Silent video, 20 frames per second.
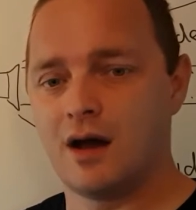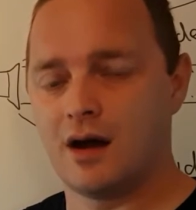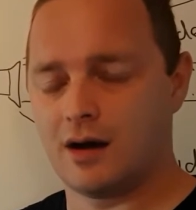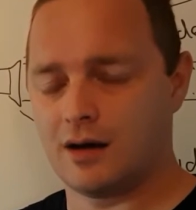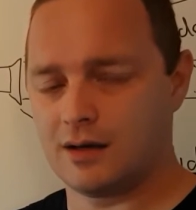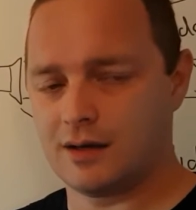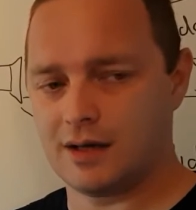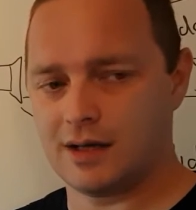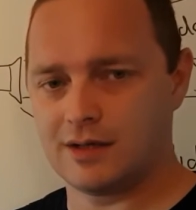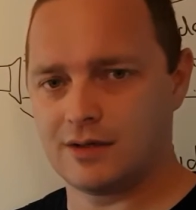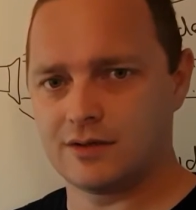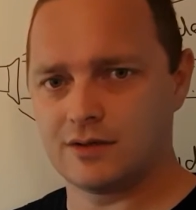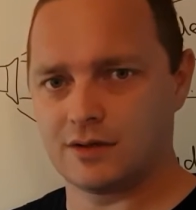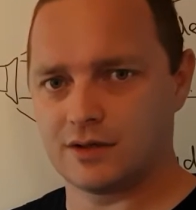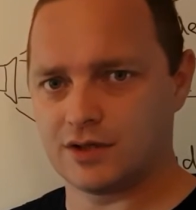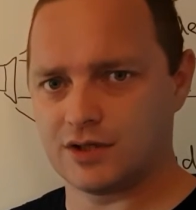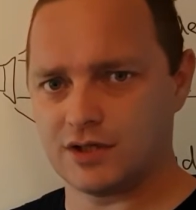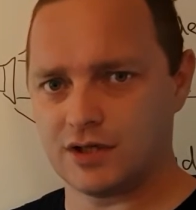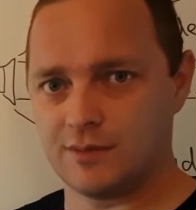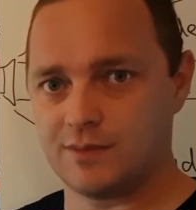And I took
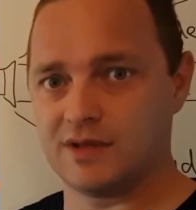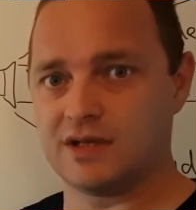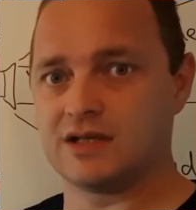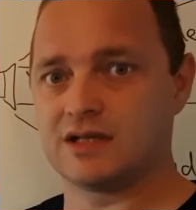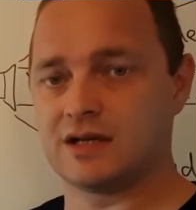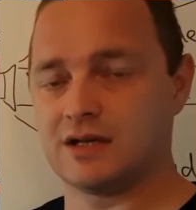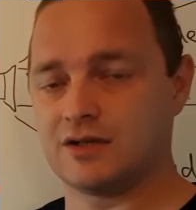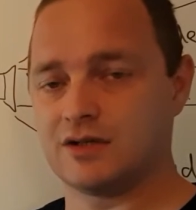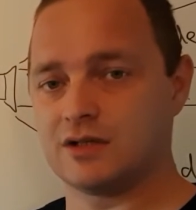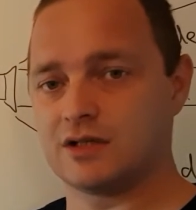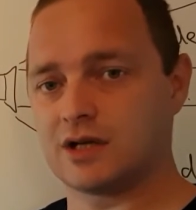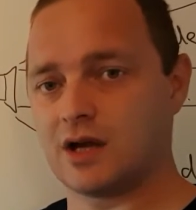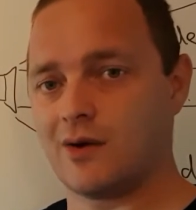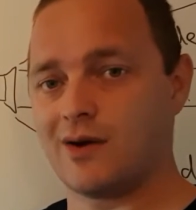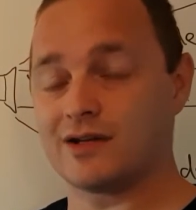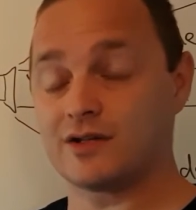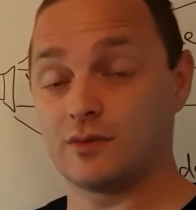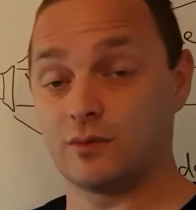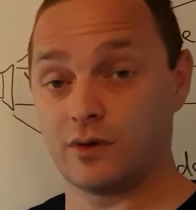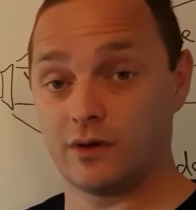a stupid decision to go
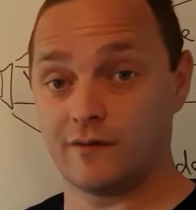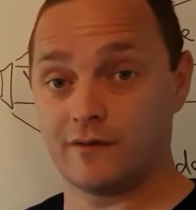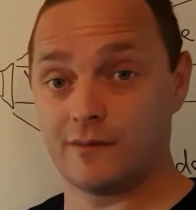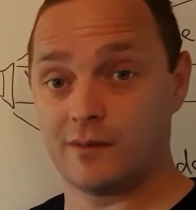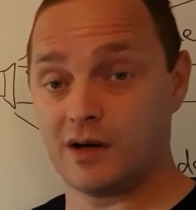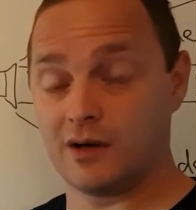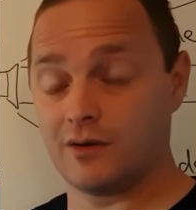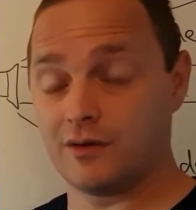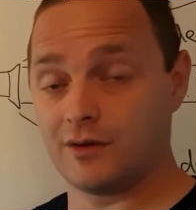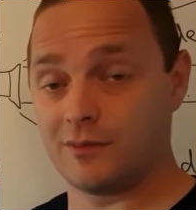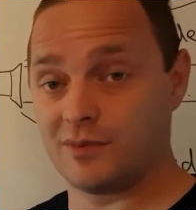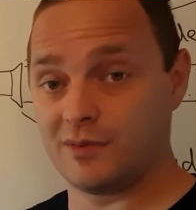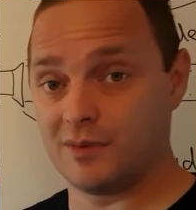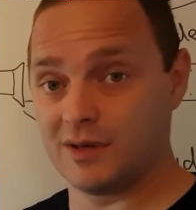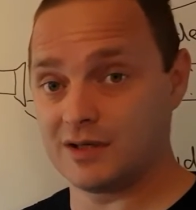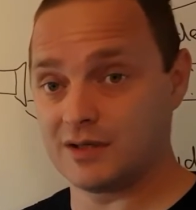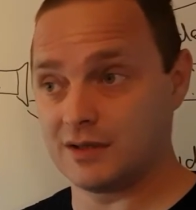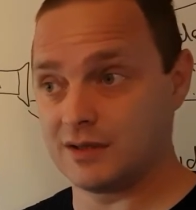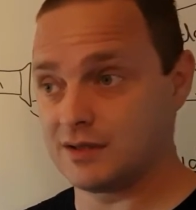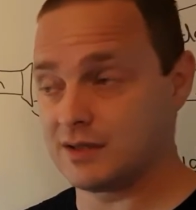out to one of my other
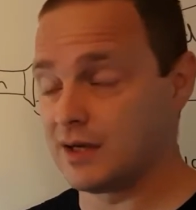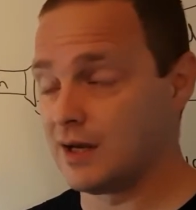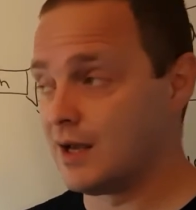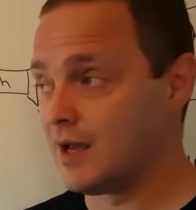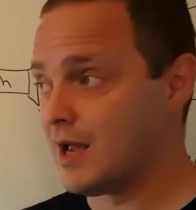permissions,